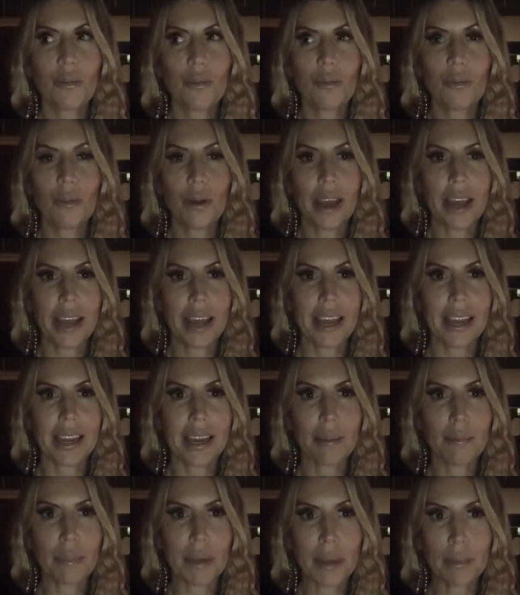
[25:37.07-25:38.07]
when
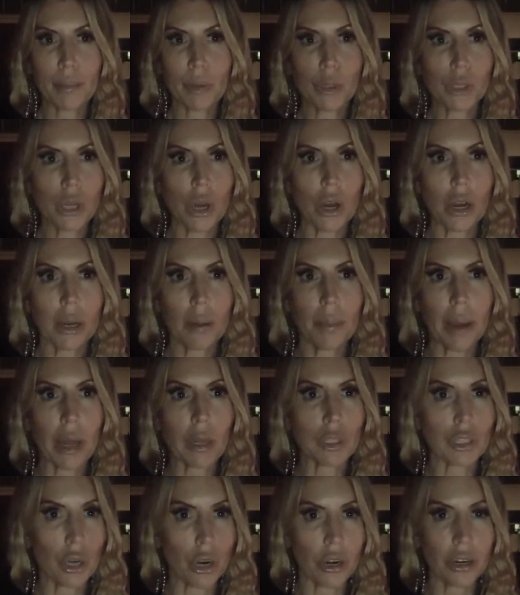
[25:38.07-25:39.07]
people talk
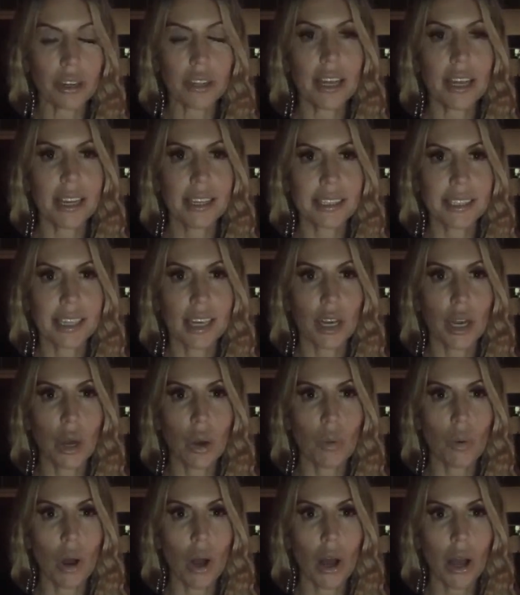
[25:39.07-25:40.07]
about dark things that
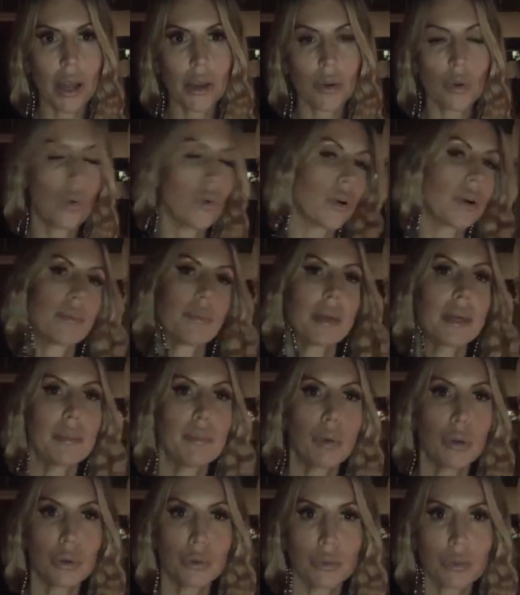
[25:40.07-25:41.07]
go on, or
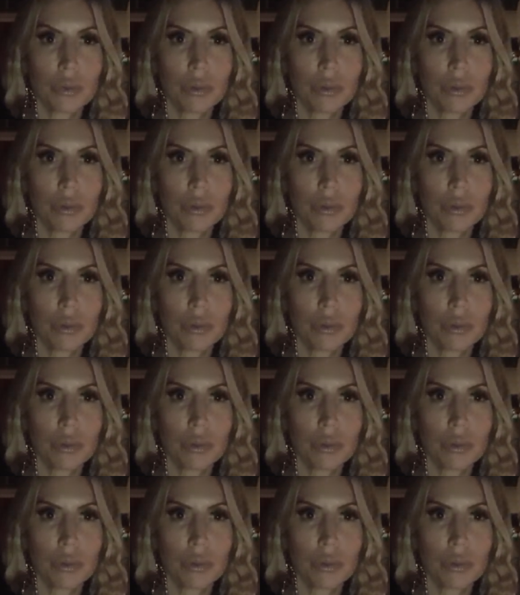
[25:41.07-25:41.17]
people,